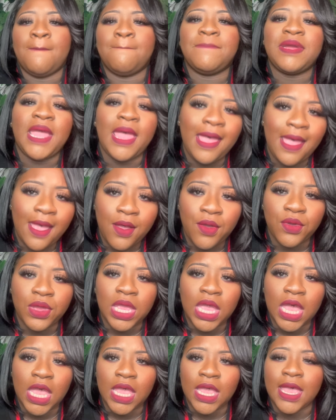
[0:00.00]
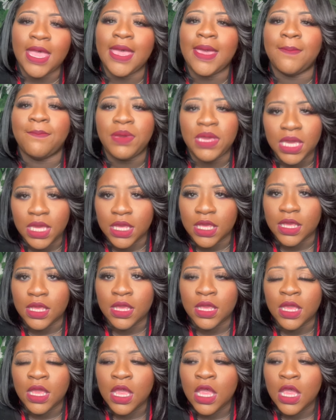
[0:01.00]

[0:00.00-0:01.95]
Pound Cake and Biggie?